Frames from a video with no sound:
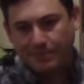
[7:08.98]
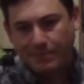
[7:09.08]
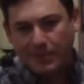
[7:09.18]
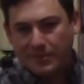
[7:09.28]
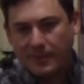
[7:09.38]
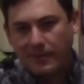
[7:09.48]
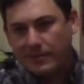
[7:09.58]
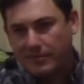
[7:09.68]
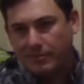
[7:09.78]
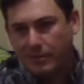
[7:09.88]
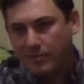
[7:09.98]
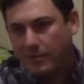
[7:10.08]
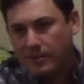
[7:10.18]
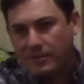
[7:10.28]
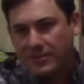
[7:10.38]
postcards and
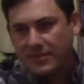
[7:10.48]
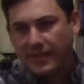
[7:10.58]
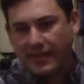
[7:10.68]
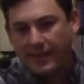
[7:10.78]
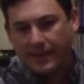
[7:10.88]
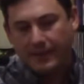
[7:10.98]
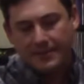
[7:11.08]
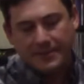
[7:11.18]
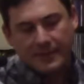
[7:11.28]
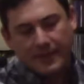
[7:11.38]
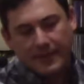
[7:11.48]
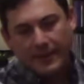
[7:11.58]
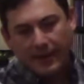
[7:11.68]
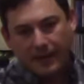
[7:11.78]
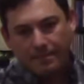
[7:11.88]
billboards. I was
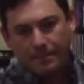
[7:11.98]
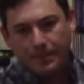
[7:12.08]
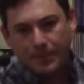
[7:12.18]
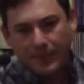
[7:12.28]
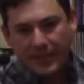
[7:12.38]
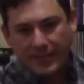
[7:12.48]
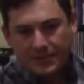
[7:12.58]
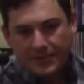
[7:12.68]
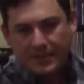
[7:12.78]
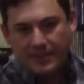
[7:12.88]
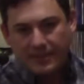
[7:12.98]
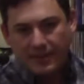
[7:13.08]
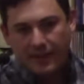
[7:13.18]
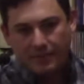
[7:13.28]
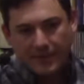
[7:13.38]
pretty
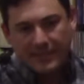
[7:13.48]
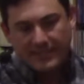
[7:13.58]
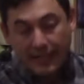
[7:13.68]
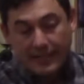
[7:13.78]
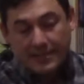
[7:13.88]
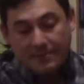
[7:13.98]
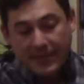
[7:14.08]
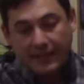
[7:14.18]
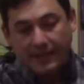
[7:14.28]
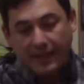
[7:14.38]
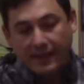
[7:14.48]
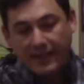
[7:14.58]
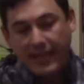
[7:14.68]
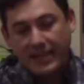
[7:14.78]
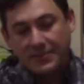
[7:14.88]
excited to meet the
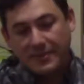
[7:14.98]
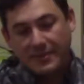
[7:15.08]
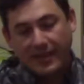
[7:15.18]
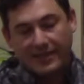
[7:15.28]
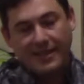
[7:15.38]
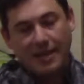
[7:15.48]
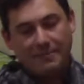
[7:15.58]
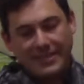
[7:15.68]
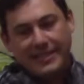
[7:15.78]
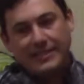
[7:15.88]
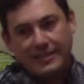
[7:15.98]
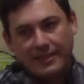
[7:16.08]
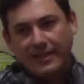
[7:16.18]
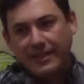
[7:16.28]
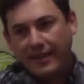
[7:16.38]
guys with Top Tint,
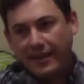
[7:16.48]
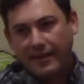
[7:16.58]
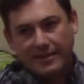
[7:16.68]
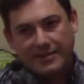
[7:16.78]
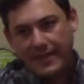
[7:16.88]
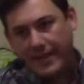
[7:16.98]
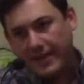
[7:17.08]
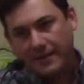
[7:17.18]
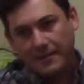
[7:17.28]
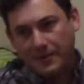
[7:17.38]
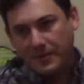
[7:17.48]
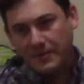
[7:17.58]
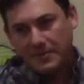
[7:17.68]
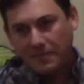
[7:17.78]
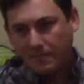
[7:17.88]
because they are
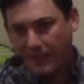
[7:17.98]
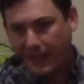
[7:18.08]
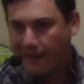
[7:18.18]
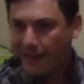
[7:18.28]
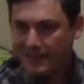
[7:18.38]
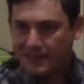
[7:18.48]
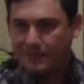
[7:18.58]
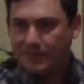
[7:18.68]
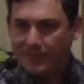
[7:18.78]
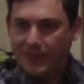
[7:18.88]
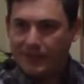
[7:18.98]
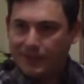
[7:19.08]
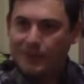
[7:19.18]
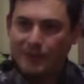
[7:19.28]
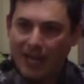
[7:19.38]
doing some like awesome
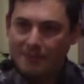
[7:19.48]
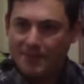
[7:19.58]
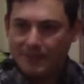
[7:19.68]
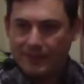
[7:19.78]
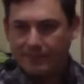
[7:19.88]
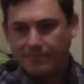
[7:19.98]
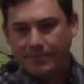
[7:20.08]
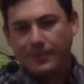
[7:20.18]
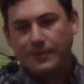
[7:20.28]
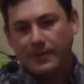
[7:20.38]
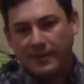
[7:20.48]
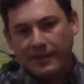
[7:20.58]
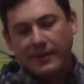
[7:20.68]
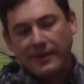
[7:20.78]
vehicle wraps. They're in Pooler,